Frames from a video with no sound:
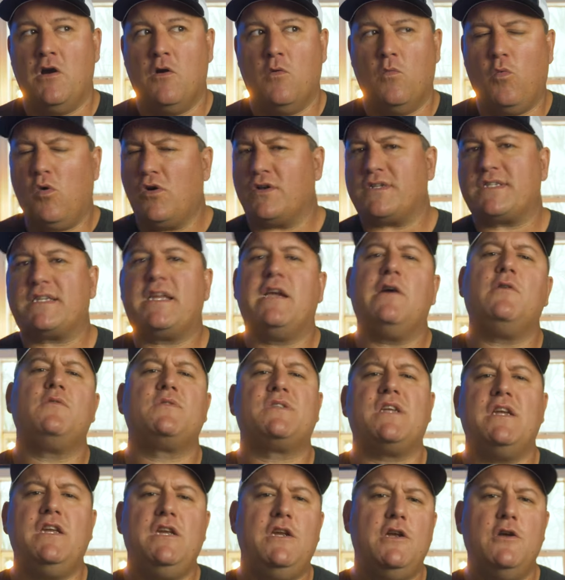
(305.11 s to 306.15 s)
What
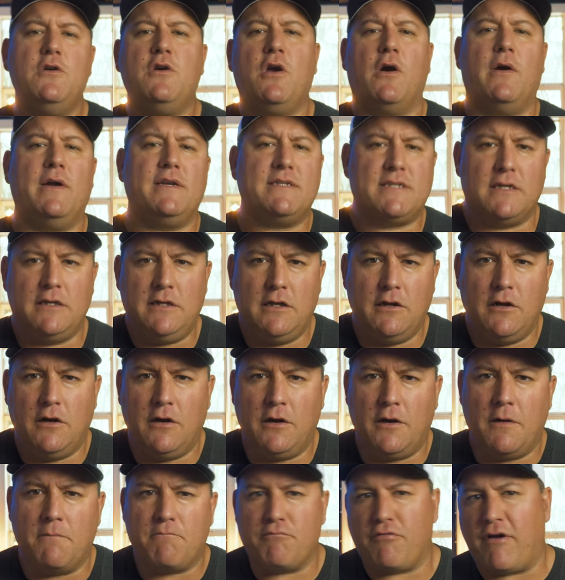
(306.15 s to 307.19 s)
skills are you going to
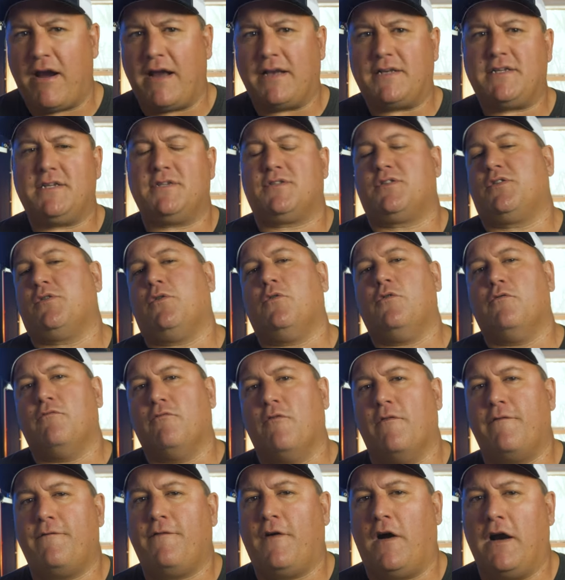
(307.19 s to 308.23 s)
learn, practice or
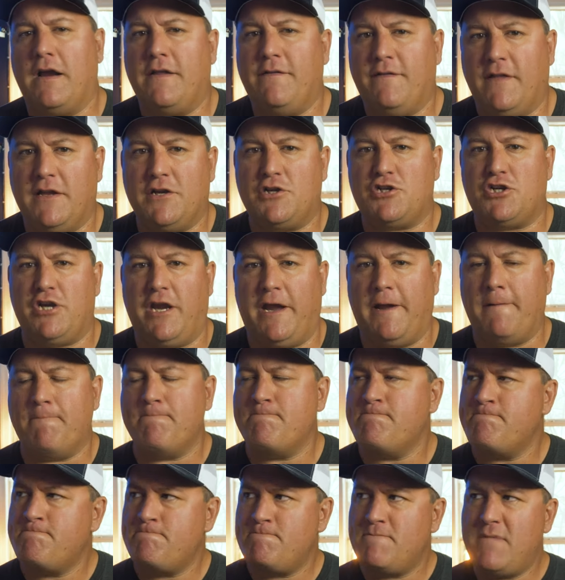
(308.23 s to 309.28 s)
refine this year?
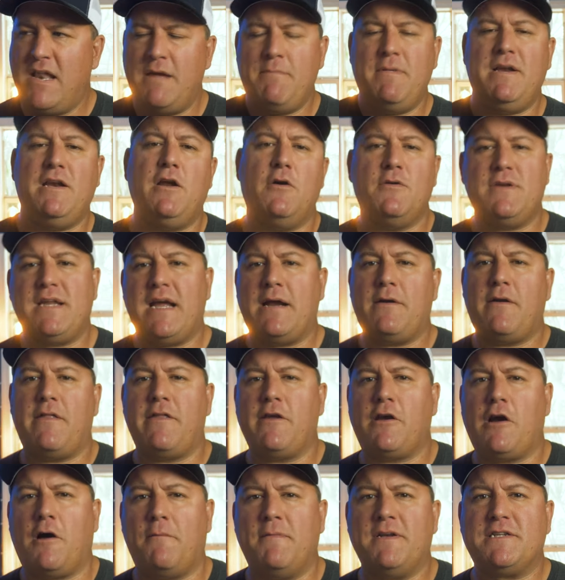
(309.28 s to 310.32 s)
let me know down in
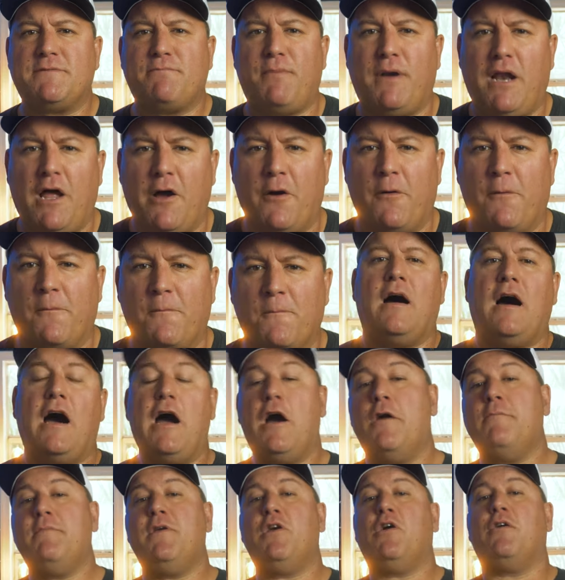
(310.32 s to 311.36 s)
the comments below. I
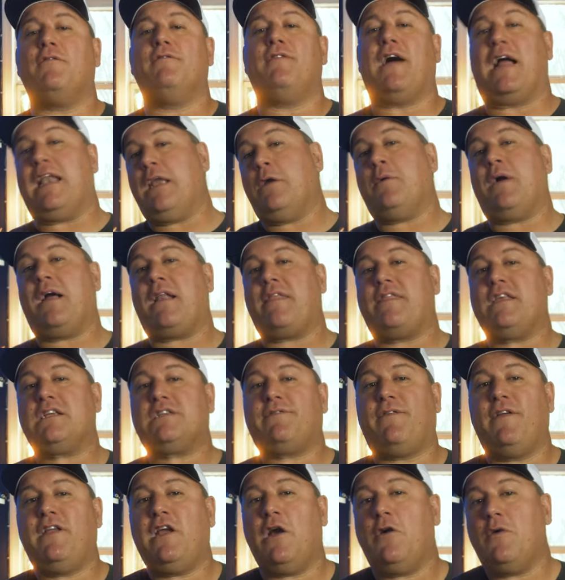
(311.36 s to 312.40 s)
hope you got value out of this
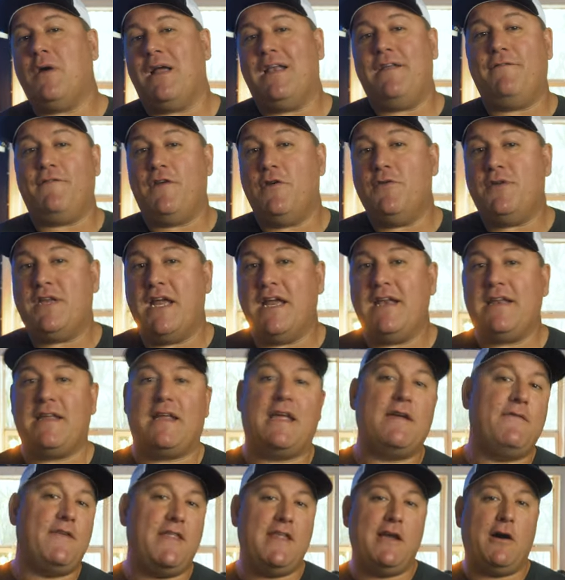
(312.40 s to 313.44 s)
video, and if you did,
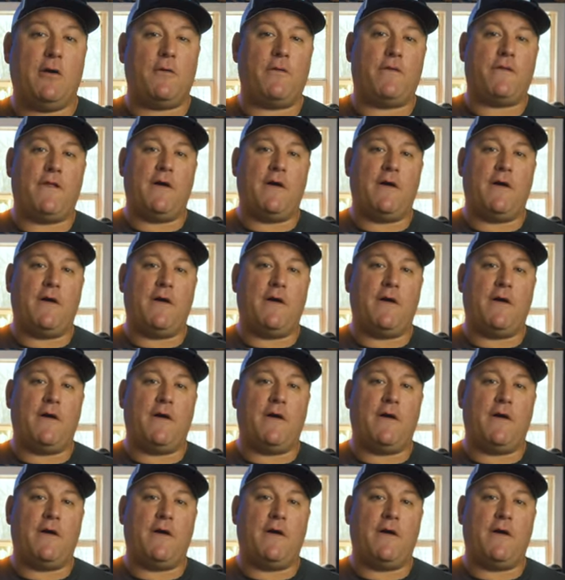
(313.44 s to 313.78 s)
give it the old